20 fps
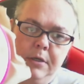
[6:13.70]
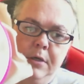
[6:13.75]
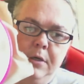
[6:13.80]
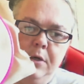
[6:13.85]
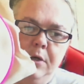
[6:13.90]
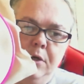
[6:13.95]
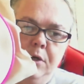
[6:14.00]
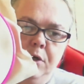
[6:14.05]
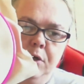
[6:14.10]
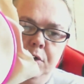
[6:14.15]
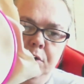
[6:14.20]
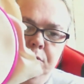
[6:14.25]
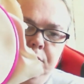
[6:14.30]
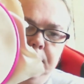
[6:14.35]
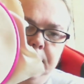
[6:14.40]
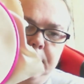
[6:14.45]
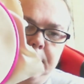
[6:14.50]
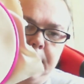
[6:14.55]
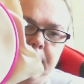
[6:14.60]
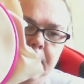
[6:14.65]

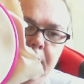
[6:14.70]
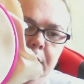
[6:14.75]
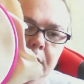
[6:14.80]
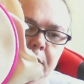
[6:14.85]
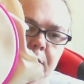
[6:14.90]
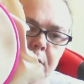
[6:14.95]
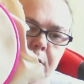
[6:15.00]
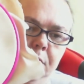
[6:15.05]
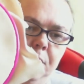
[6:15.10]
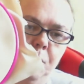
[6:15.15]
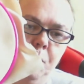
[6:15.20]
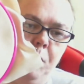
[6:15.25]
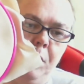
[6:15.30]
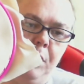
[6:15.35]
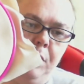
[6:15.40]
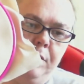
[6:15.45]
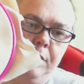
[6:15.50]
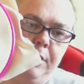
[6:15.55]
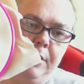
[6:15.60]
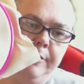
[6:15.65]
under one
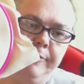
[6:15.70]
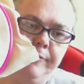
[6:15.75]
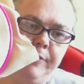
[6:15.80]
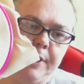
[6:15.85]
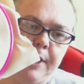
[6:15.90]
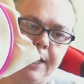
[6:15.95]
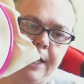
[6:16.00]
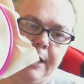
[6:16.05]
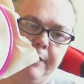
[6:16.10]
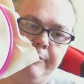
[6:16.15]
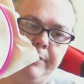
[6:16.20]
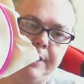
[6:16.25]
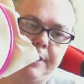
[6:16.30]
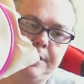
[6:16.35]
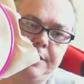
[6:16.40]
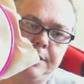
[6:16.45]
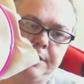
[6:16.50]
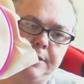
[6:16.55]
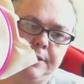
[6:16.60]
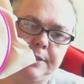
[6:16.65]
of the
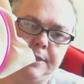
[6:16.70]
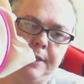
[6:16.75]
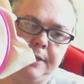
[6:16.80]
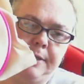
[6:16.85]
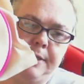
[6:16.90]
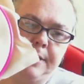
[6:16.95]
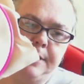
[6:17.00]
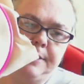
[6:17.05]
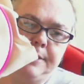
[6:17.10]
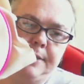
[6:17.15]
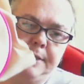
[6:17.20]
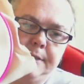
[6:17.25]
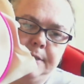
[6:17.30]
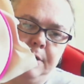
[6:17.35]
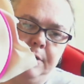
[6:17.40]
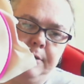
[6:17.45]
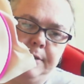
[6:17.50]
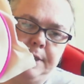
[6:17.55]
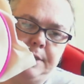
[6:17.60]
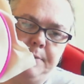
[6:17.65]
characters, and this is going
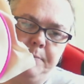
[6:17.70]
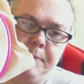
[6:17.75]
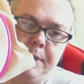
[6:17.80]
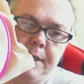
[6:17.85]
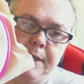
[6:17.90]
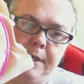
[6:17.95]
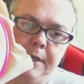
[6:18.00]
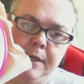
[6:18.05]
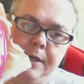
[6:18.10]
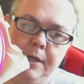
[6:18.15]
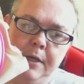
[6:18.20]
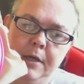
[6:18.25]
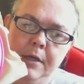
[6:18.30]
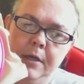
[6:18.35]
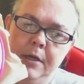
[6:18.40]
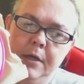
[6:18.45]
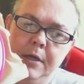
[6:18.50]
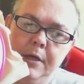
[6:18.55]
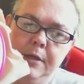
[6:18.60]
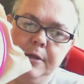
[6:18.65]
to be
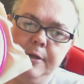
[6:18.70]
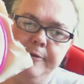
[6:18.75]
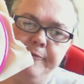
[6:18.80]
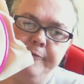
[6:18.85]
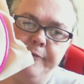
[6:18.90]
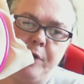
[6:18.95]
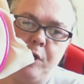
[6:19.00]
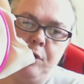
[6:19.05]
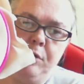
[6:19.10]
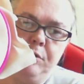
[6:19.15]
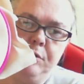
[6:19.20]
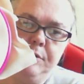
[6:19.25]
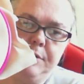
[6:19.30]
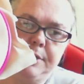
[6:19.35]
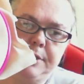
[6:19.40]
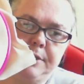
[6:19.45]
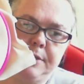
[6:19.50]
the fox.